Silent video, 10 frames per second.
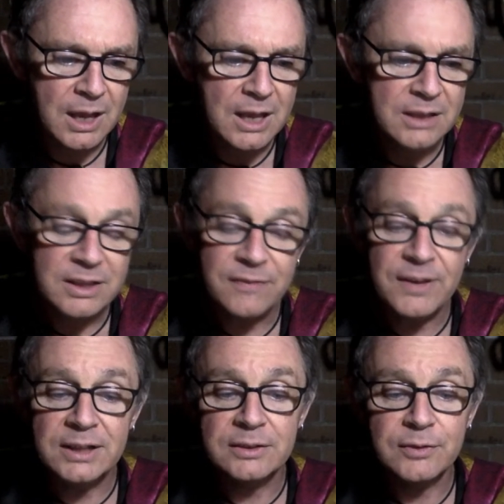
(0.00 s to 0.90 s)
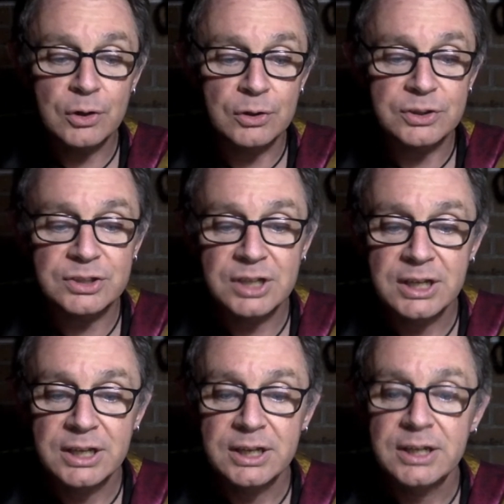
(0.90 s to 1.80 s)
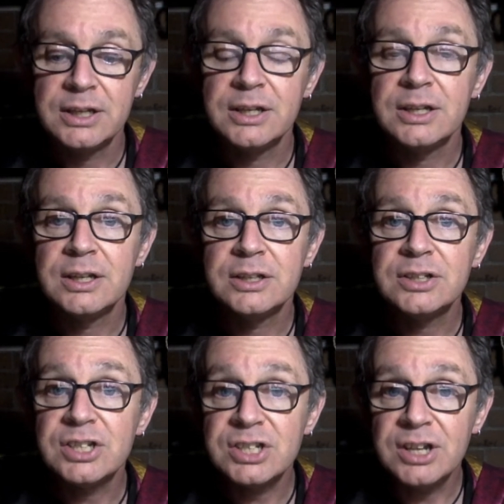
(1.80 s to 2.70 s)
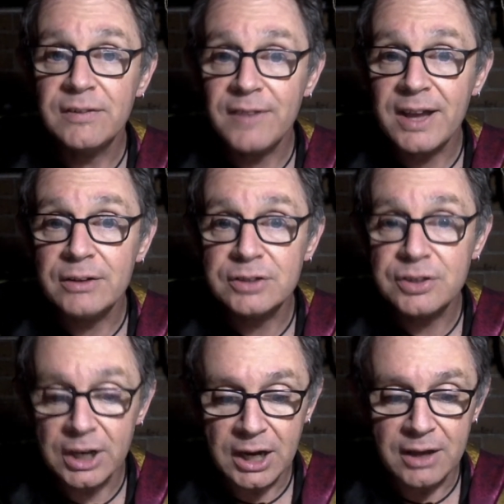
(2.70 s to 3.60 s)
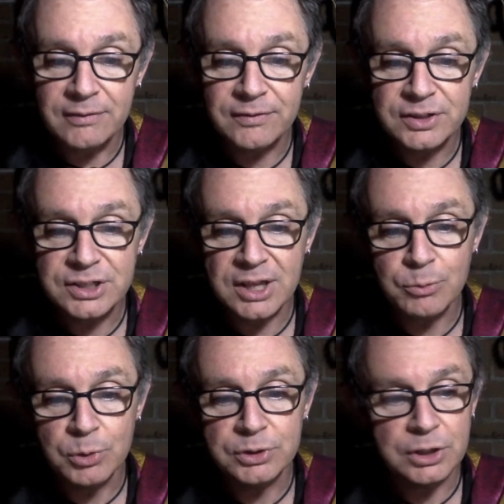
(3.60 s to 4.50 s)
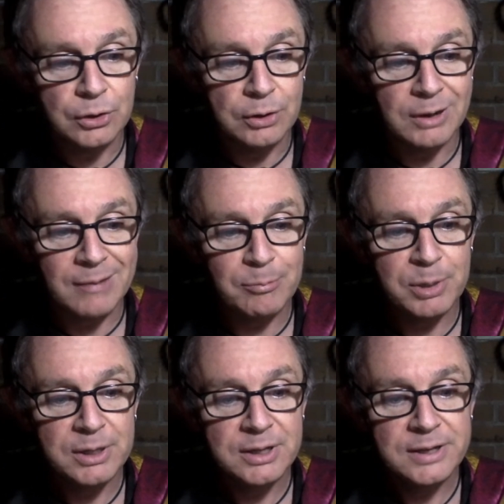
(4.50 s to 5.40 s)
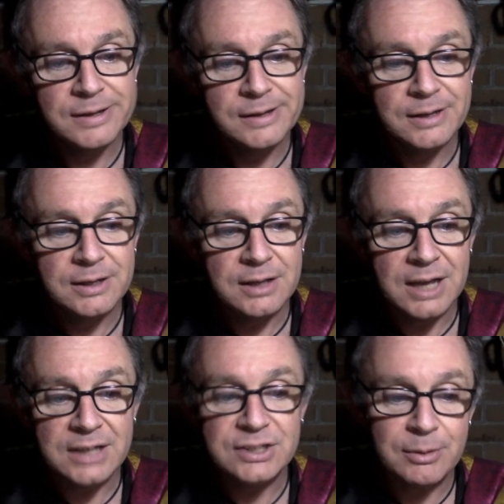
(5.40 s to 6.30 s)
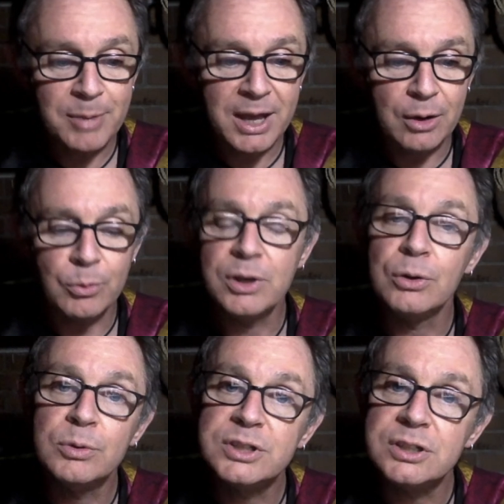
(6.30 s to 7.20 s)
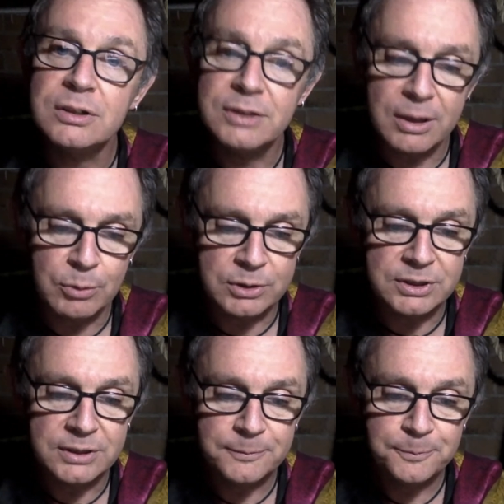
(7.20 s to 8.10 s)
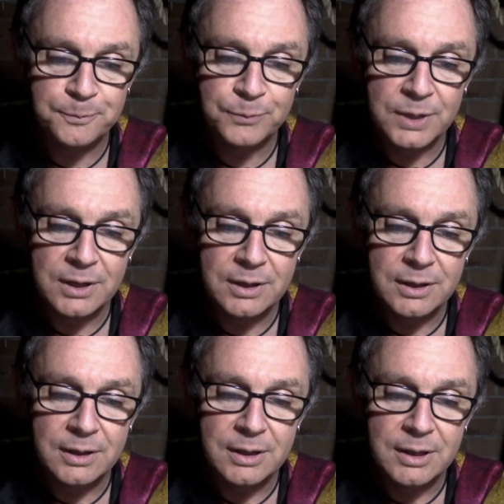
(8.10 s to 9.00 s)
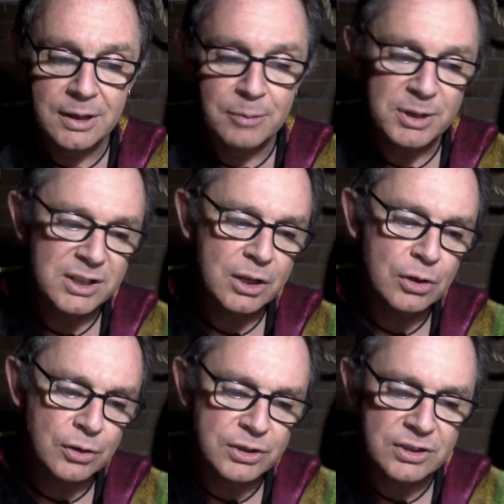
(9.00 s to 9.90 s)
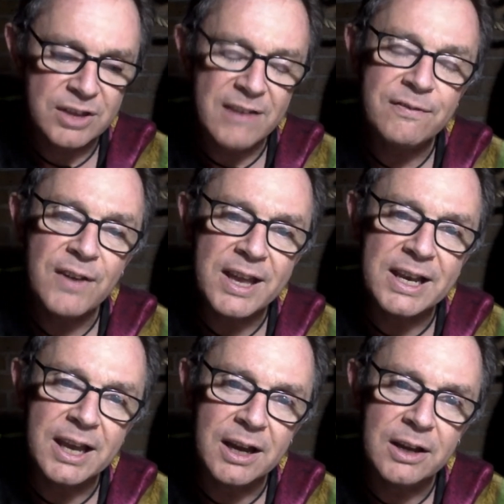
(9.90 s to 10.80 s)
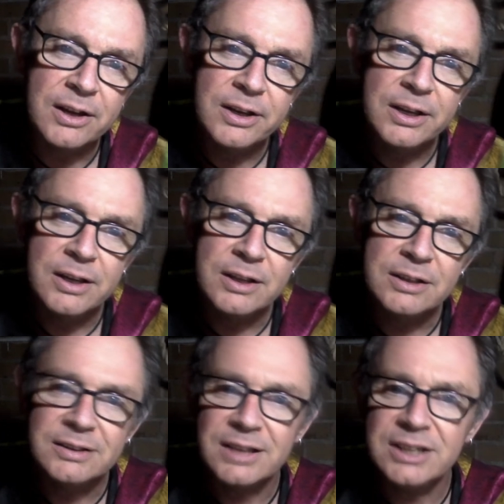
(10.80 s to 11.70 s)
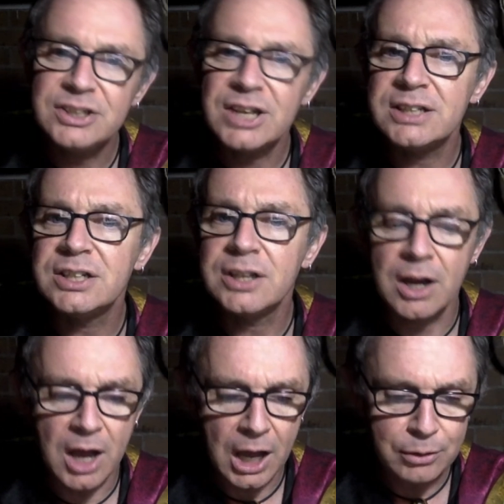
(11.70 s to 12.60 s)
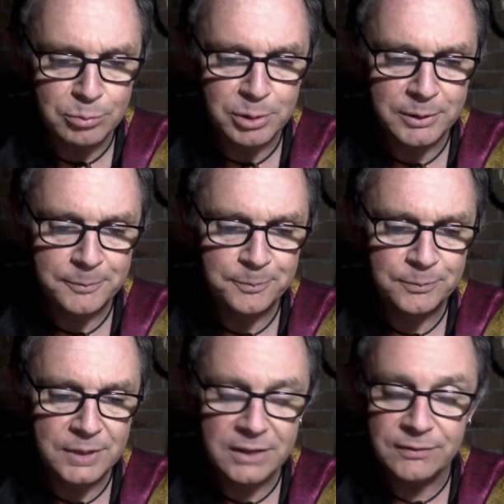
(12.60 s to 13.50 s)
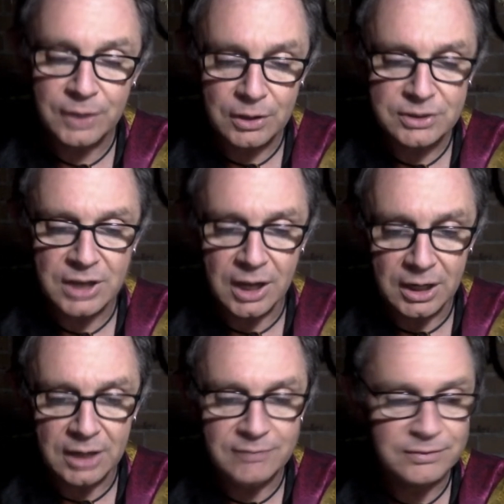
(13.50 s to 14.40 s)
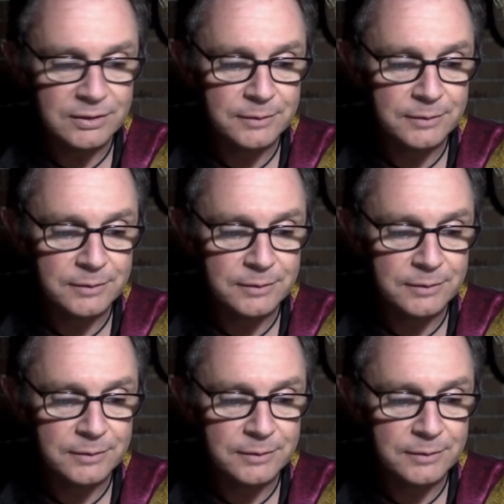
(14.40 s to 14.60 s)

They failed, of course, to snuff out the love as they would an oil lamp, as somehow we always knew they would. But in the course of their failure, they shattered our hope, if not our love.